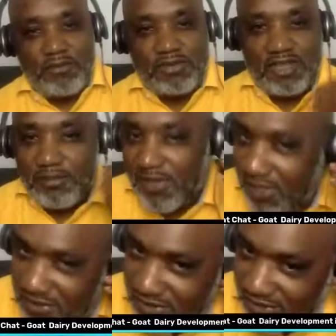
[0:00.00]
I'll put out
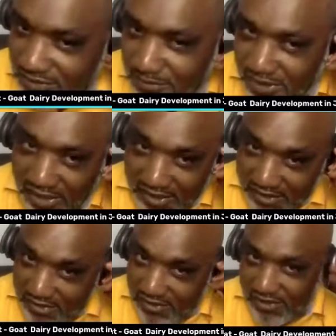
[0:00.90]
my headset and tell
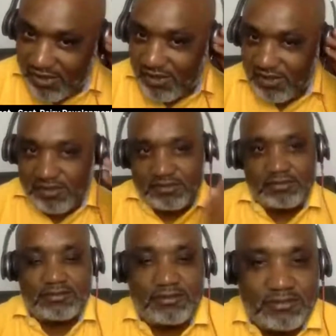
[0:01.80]
oh, you clearly.
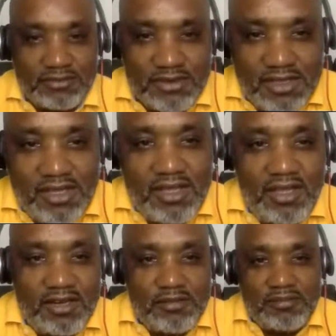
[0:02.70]

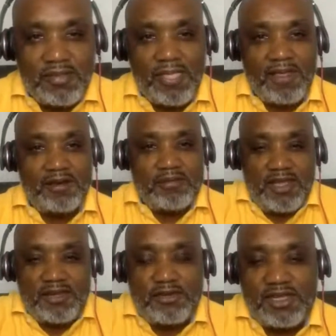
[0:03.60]
Okay. And
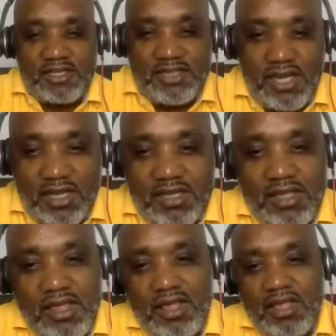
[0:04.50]
I'm the to talk